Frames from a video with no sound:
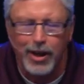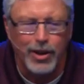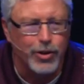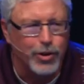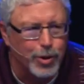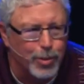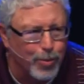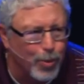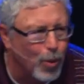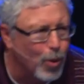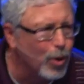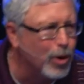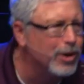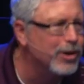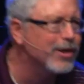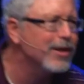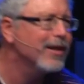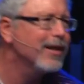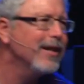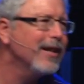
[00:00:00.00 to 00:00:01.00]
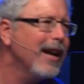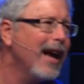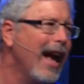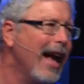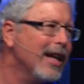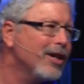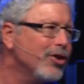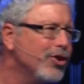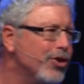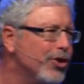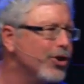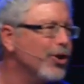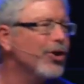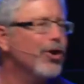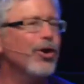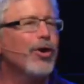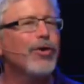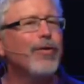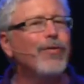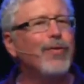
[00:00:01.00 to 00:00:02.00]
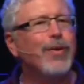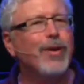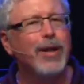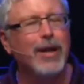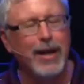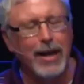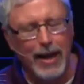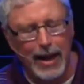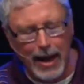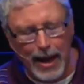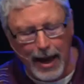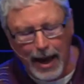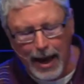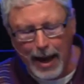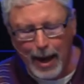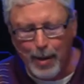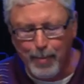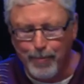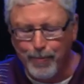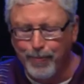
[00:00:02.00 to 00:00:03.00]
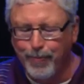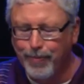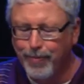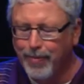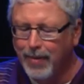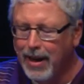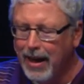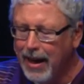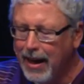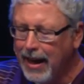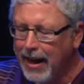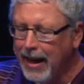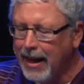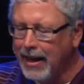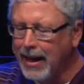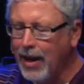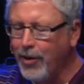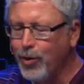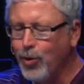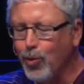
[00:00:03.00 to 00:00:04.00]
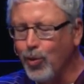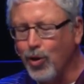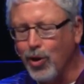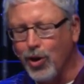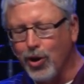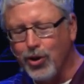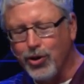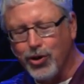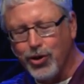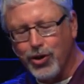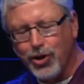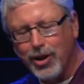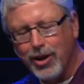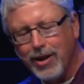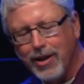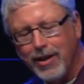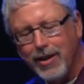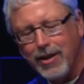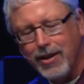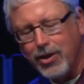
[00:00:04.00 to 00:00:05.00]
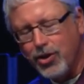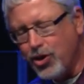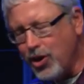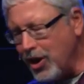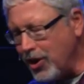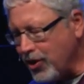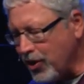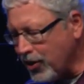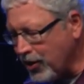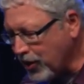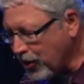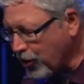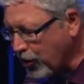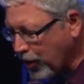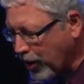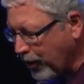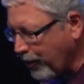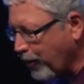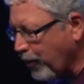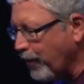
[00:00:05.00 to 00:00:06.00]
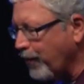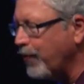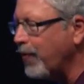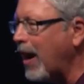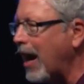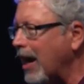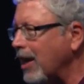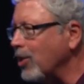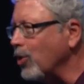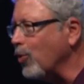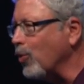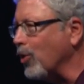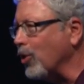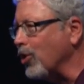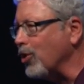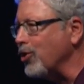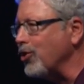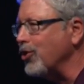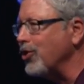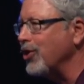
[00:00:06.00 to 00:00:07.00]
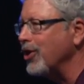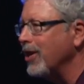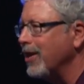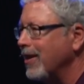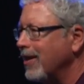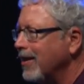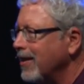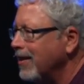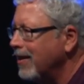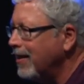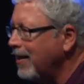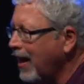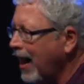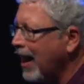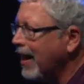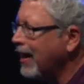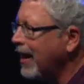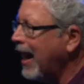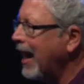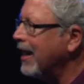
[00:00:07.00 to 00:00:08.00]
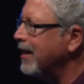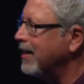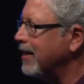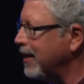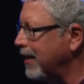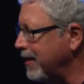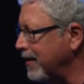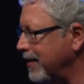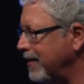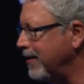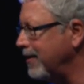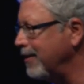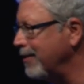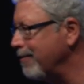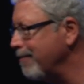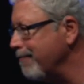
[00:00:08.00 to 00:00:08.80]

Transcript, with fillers: support, and serve him. In other words, Jesus is looking for followers, not candidates.